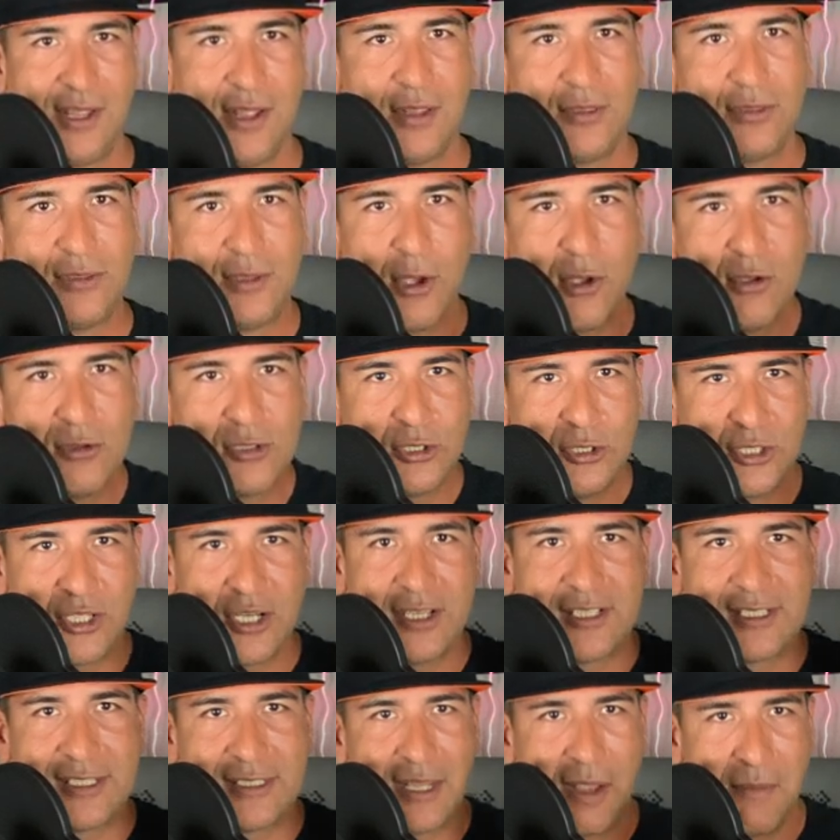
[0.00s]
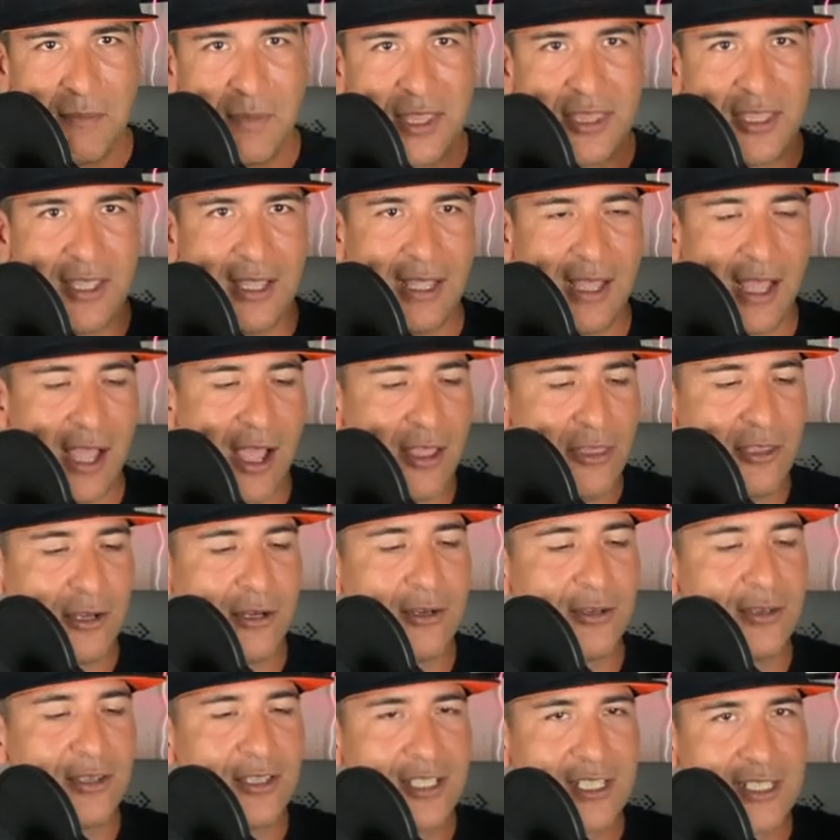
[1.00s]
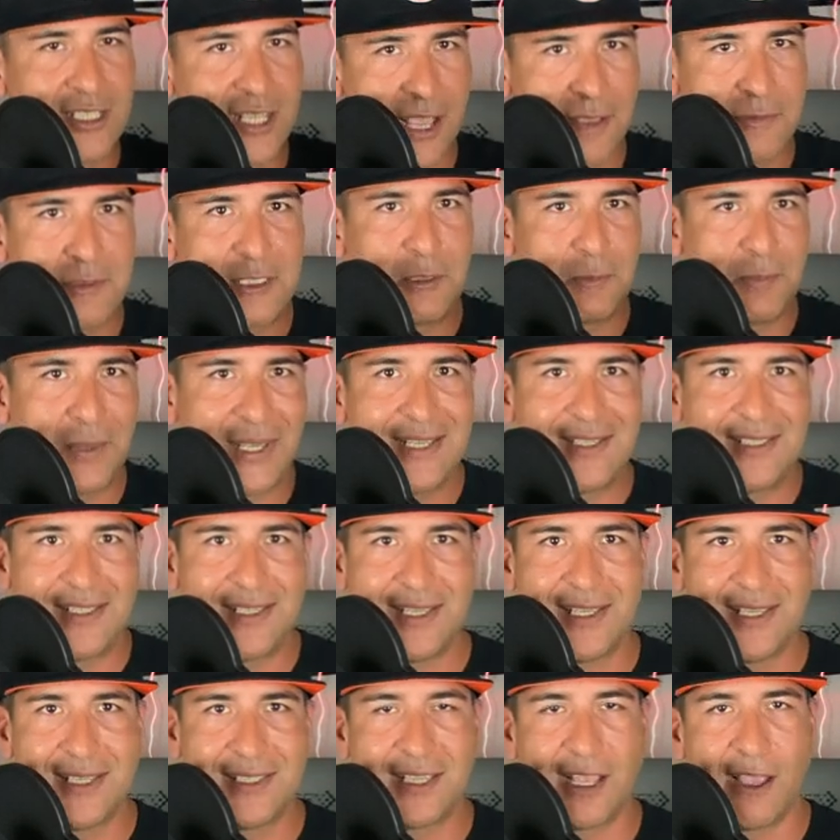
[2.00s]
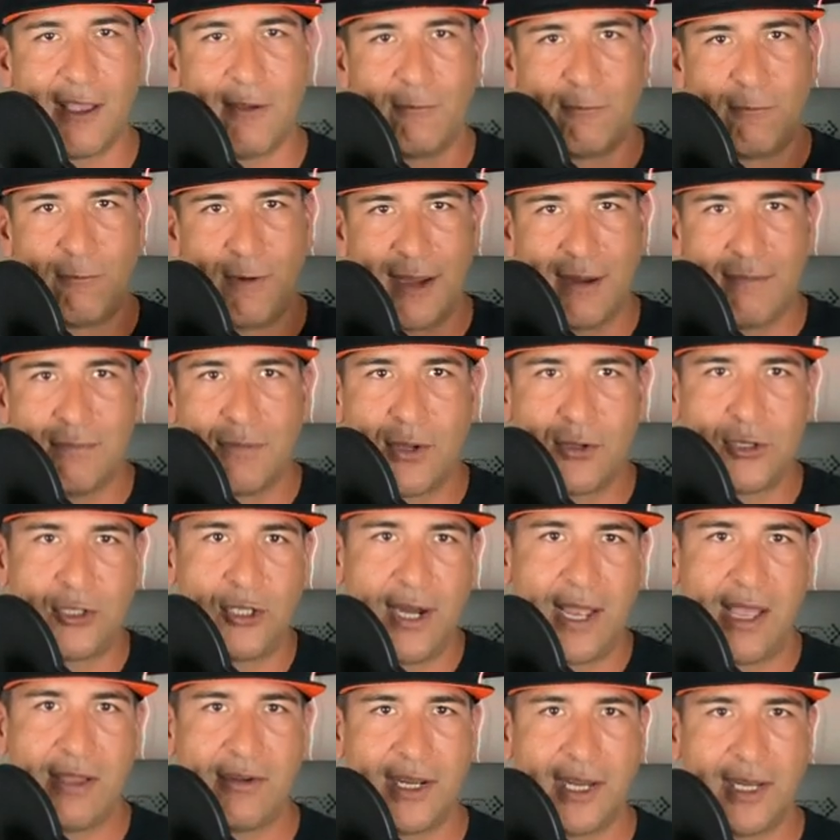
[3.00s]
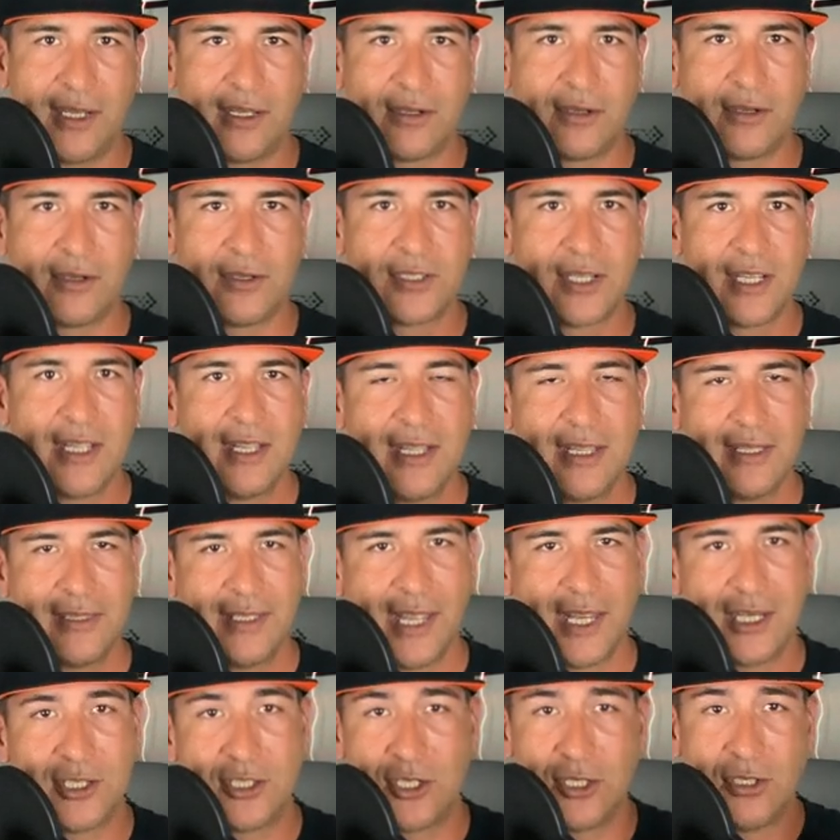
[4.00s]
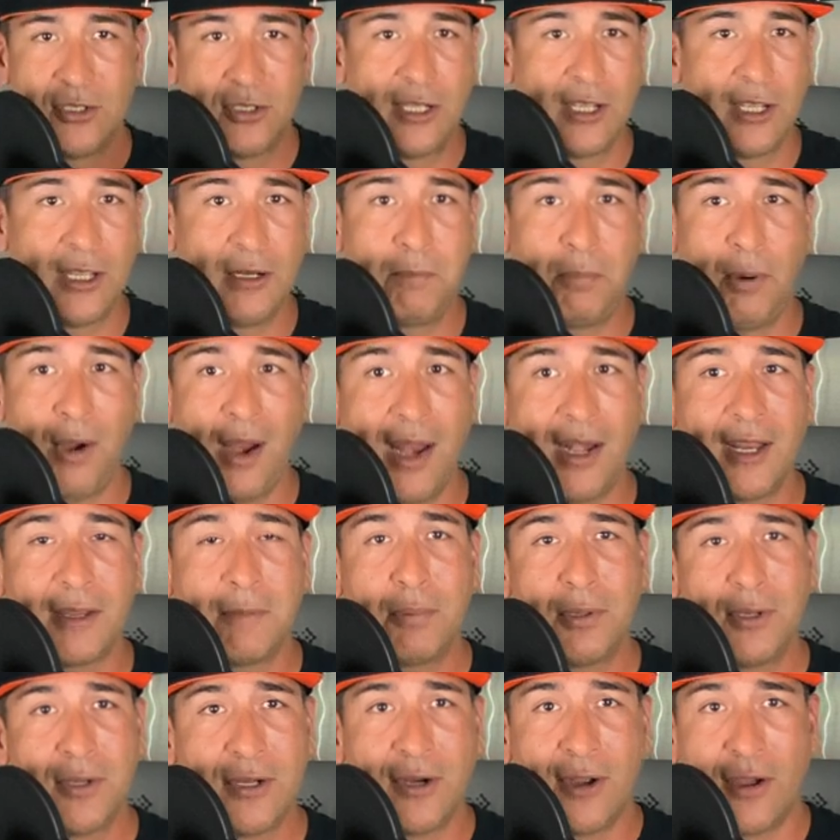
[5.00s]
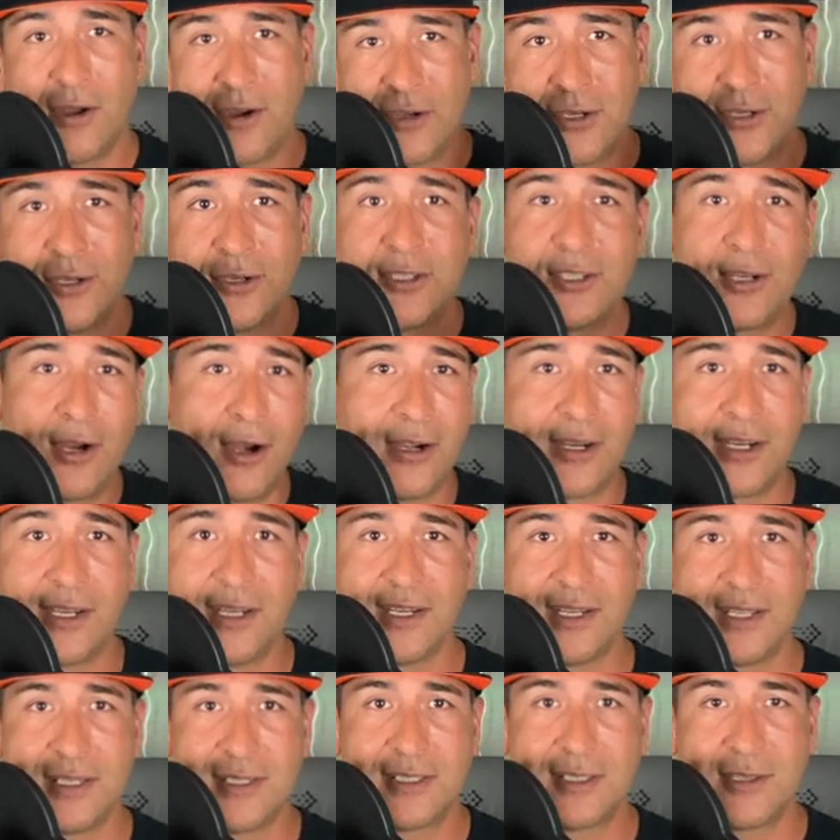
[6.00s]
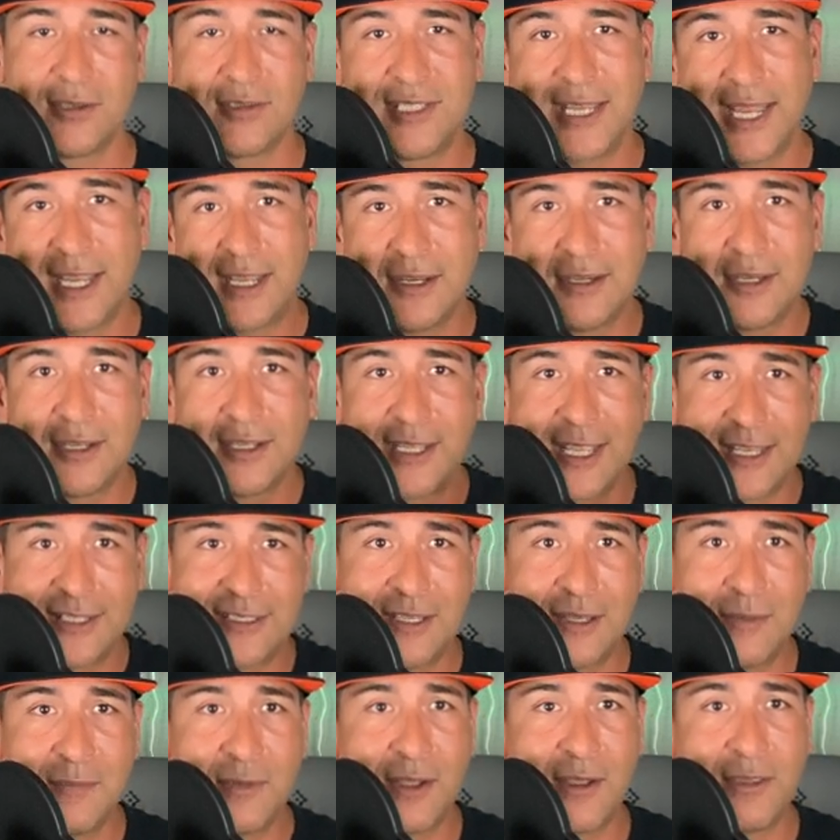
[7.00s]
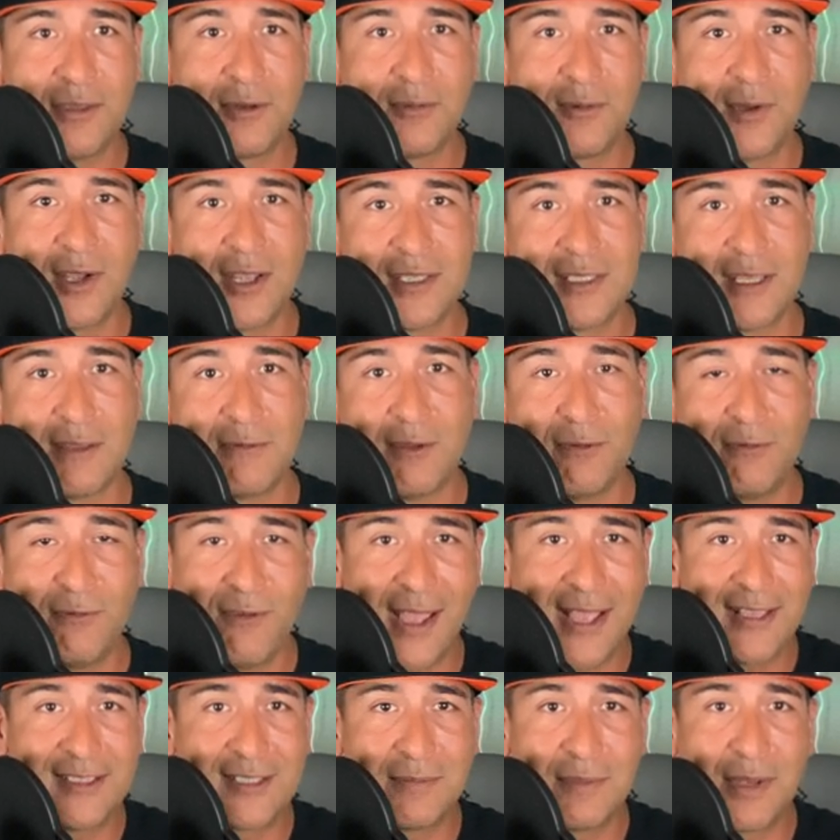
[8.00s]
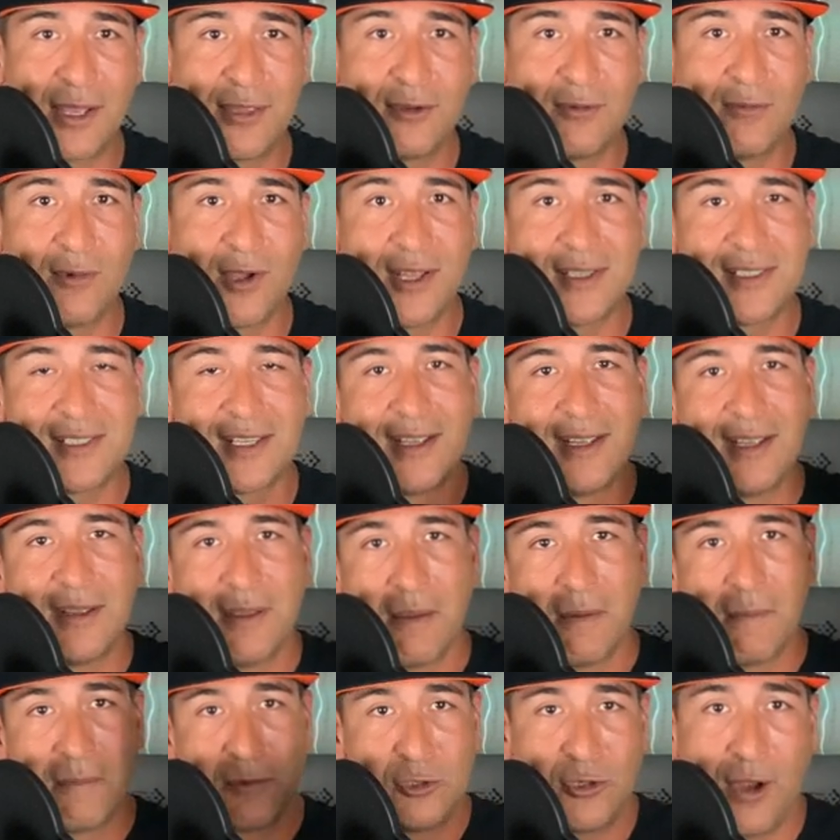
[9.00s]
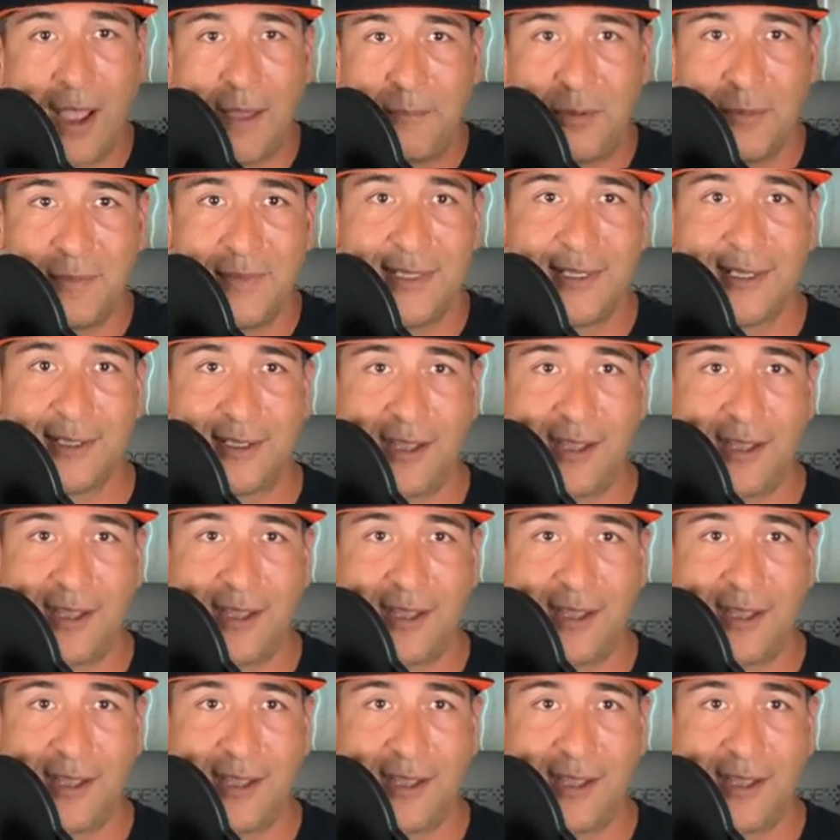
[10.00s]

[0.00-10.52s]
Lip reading: Those are just some of the other subspecies of rainbow trout anglers that you could probably put on your target list. So take a look at some other ones. If you find some other ones, drop them in the